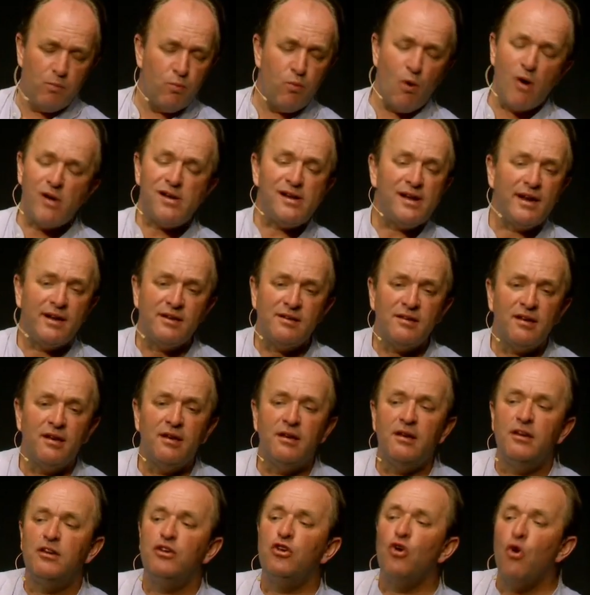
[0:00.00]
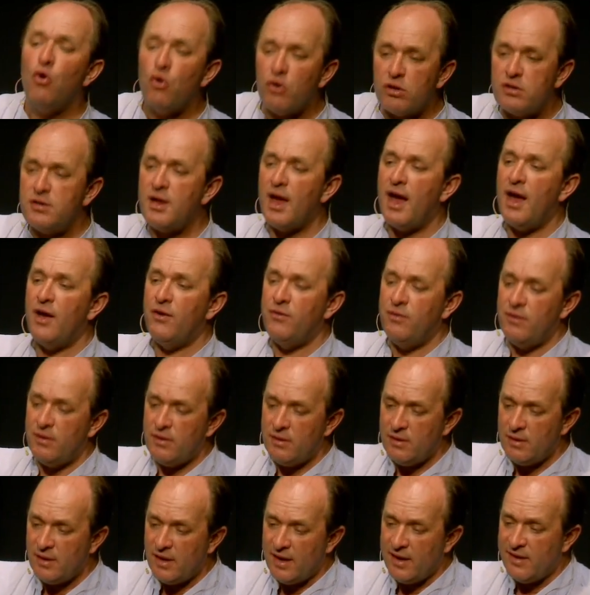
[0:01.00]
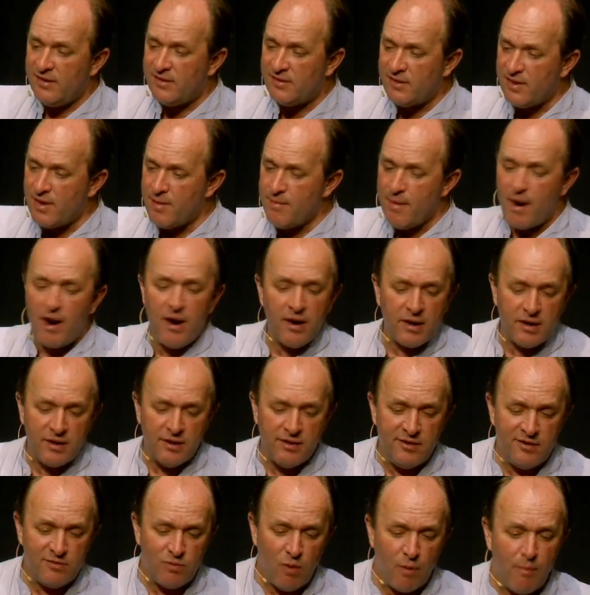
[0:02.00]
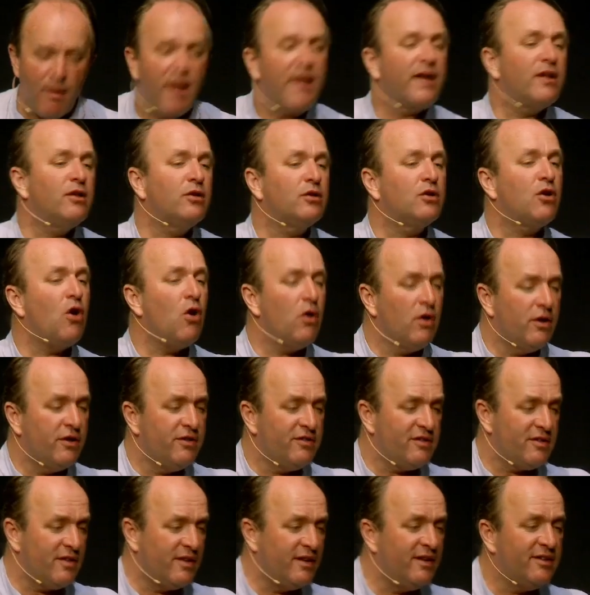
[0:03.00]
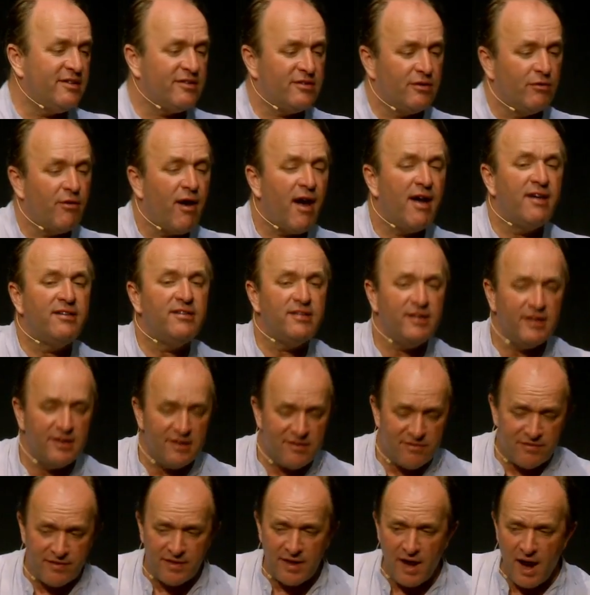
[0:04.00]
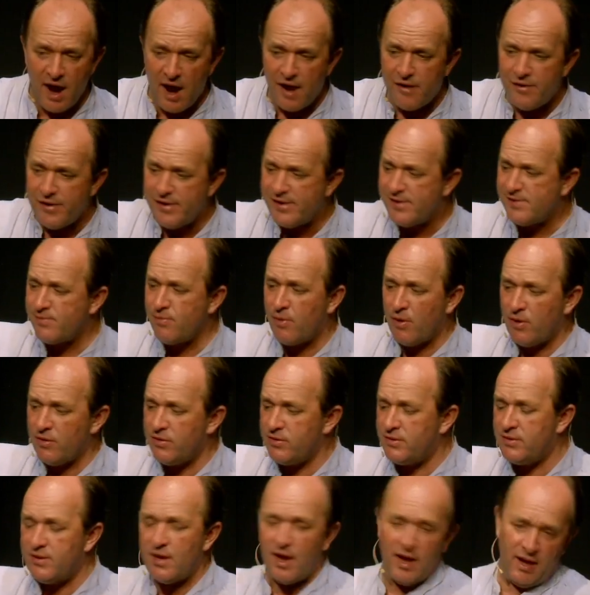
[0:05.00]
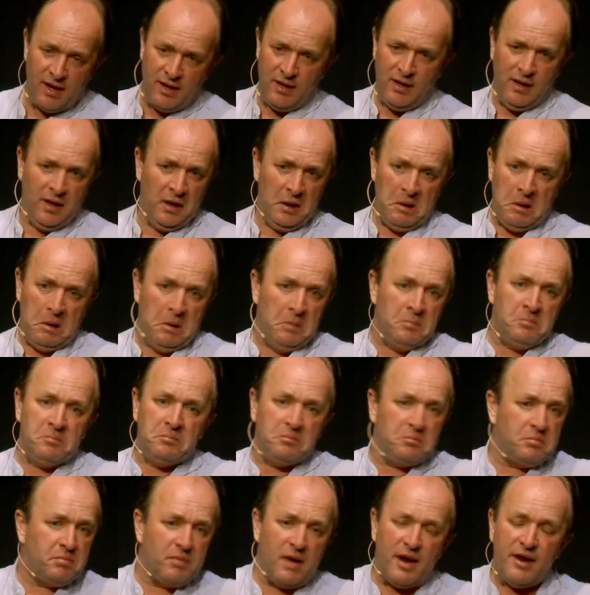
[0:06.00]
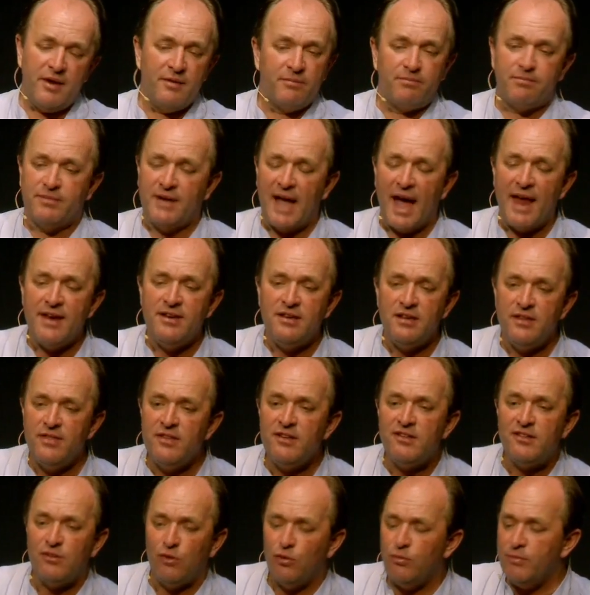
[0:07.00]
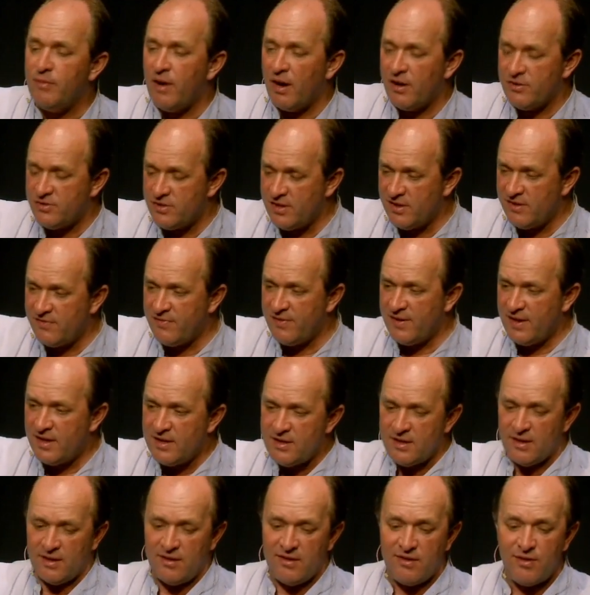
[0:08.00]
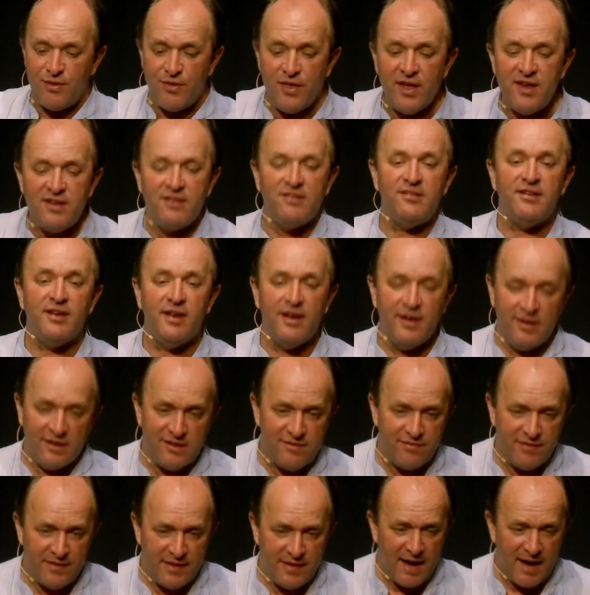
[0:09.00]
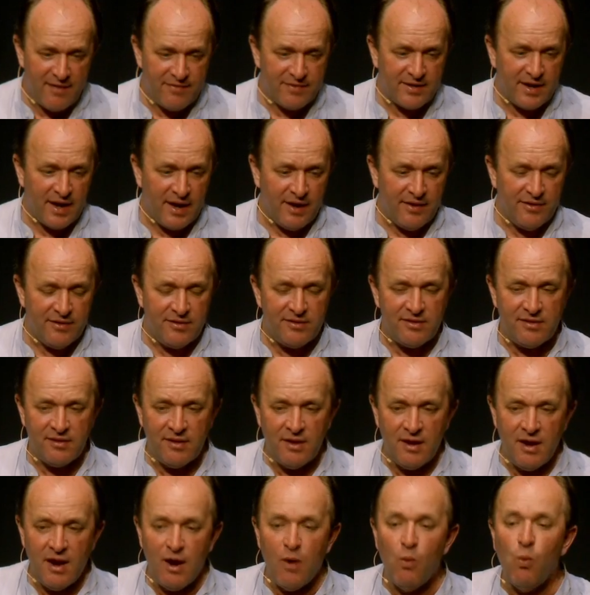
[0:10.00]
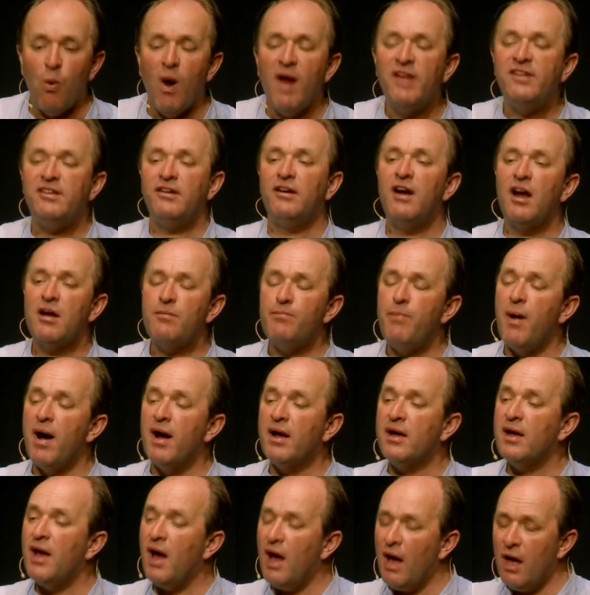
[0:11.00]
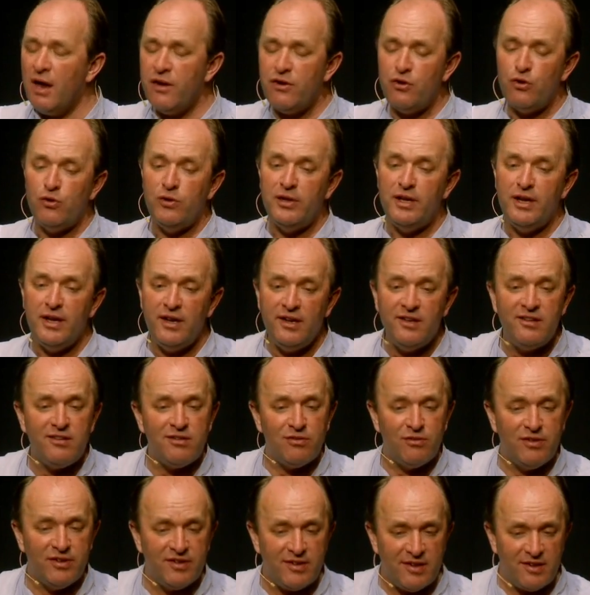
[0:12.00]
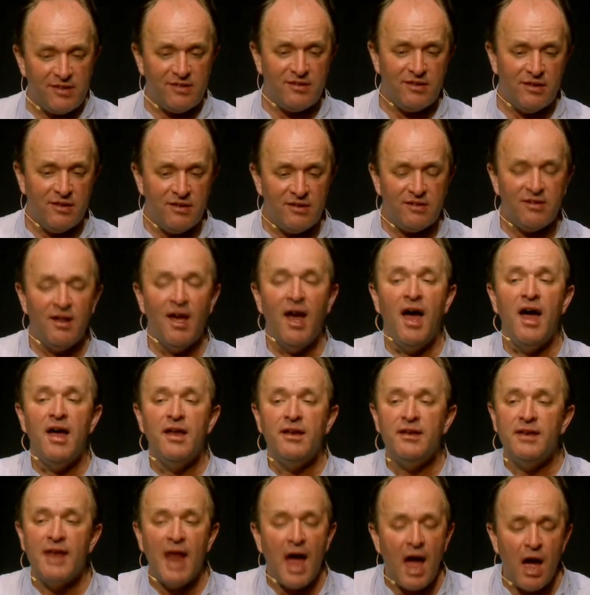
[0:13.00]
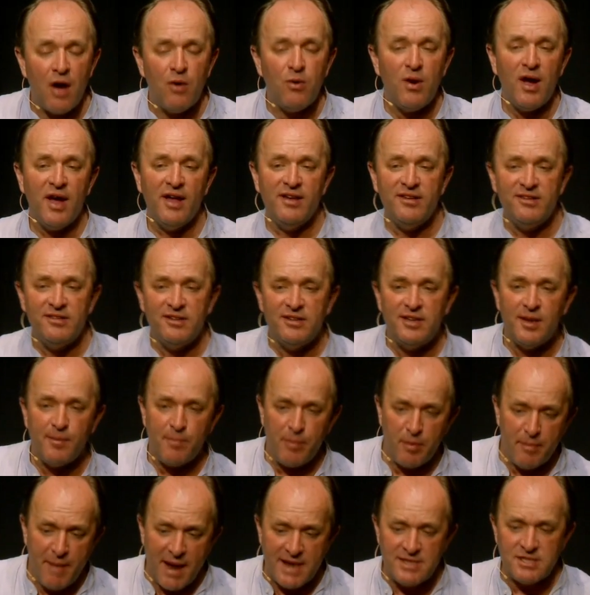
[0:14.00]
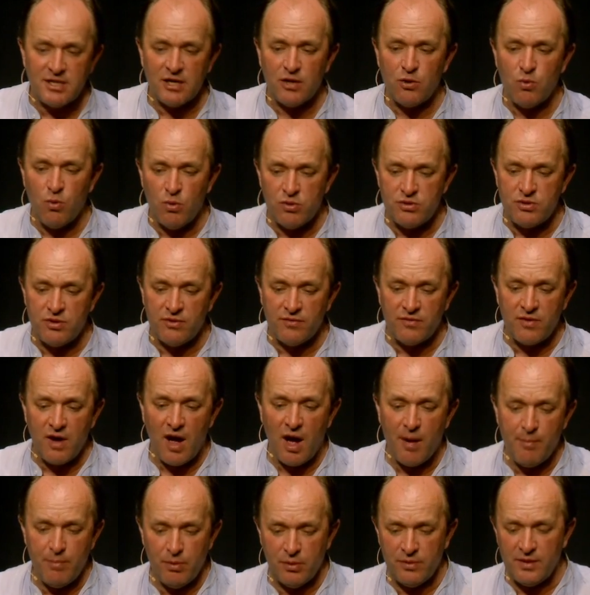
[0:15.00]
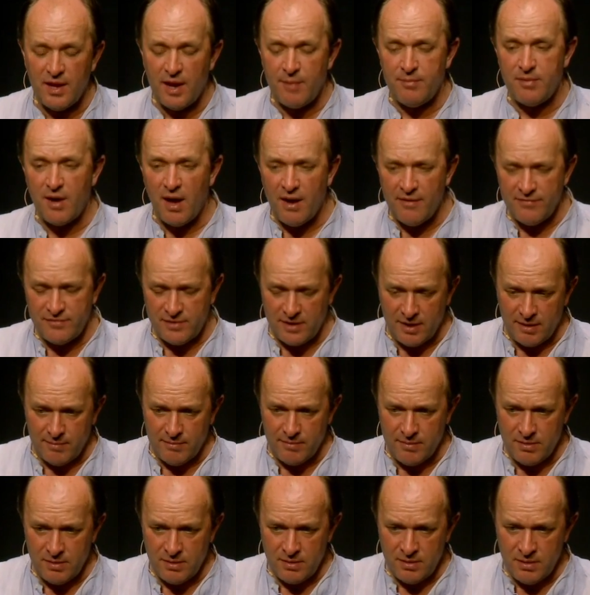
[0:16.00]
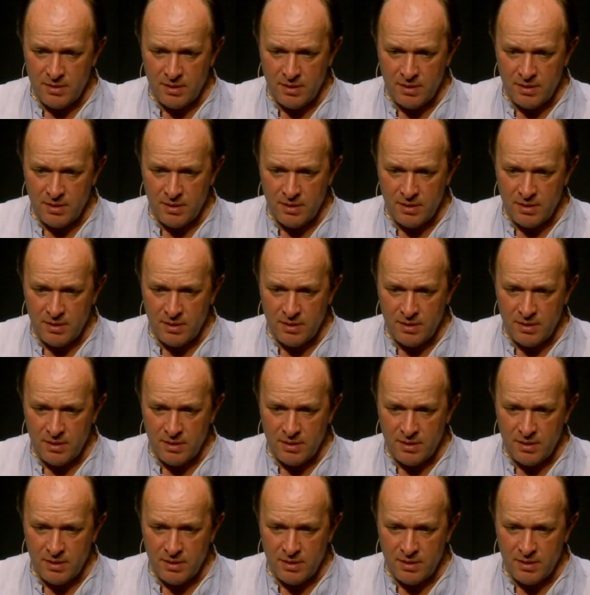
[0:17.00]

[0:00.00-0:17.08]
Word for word: Washington and Yorktown is to the Americans, what Michael Collins and the Easter Rising is for the Irish, what uh, I Gandhi and the Salt March is for the Indians. This is Afghans. Wazir Akbar Khan, who leads the resistance, now has the diplomatic quarter of Kabul named after him.